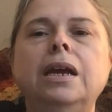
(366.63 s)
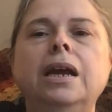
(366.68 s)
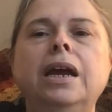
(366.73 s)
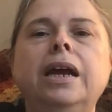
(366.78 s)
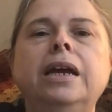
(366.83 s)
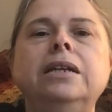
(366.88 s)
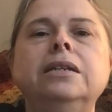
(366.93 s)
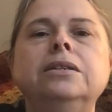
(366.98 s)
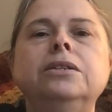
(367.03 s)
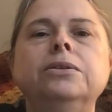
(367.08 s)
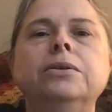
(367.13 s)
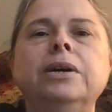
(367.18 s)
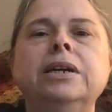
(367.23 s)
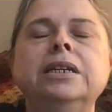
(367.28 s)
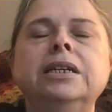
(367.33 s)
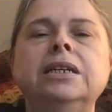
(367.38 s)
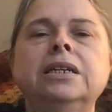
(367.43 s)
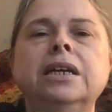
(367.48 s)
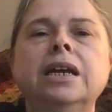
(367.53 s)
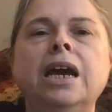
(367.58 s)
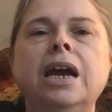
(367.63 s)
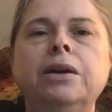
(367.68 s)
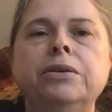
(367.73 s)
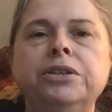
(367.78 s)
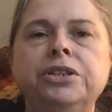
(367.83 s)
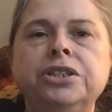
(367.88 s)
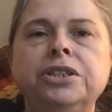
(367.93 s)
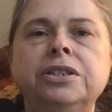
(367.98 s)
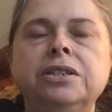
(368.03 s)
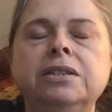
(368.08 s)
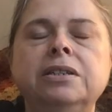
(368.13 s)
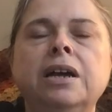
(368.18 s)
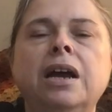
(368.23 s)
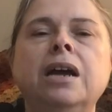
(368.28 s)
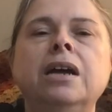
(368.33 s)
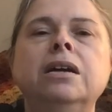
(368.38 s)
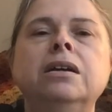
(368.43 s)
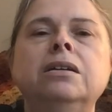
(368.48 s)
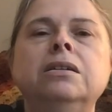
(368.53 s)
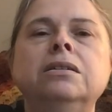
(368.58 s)
And so I knit a Cowichan
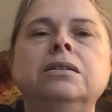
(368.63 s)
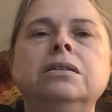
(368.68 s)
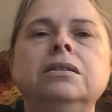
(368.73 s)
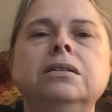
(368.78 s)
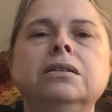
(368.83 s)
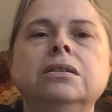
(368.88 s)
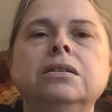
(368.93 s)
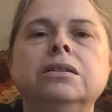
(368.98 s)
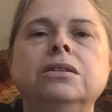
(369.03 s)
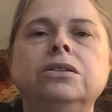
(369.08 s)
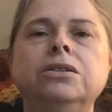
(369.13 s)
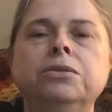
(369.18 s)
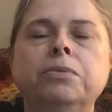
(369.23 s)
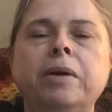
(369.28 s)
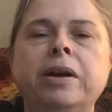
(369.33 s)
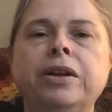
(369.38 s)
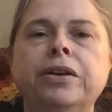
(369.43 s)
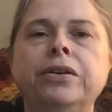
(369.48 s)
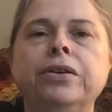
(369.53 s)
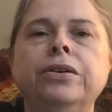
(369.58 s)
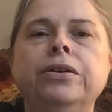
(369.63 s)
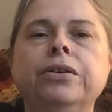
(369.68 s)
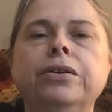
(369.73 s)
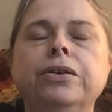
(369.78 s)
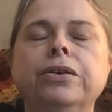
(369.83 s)
style sweater